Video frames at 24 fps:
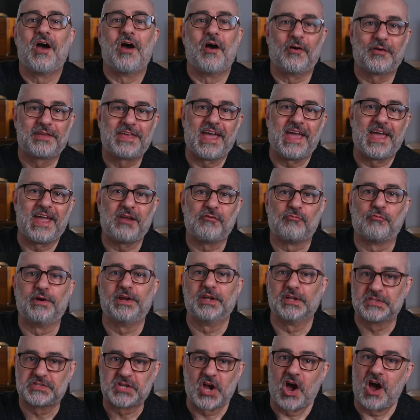Okay,
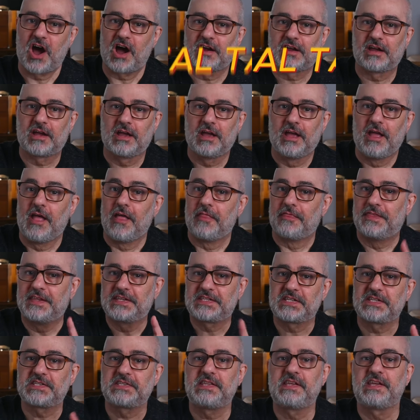real talk.
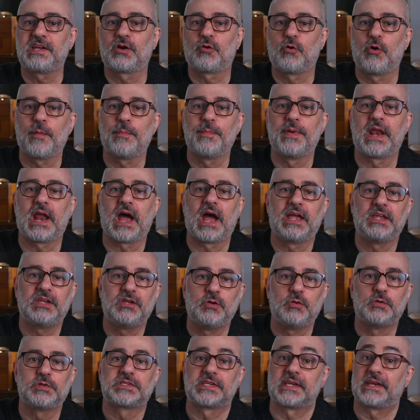This is the equipment I
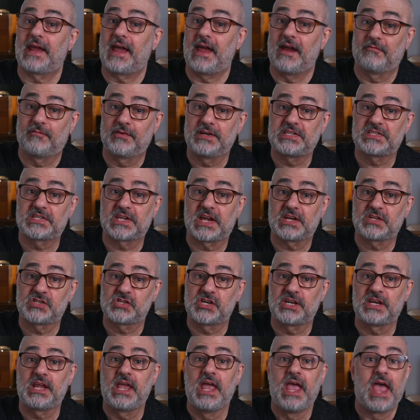use at every
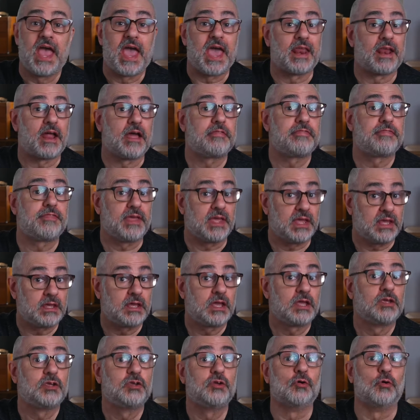session, and I
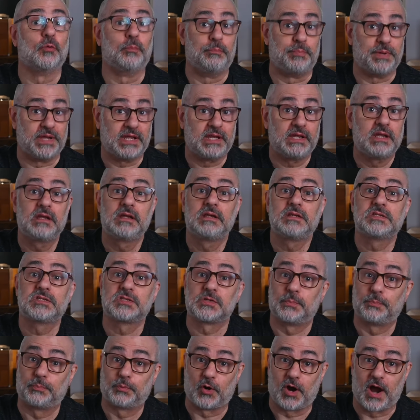think you'll be
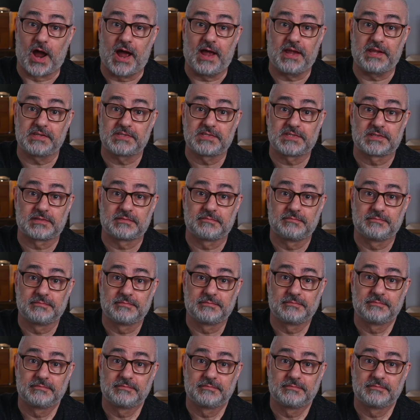surprised.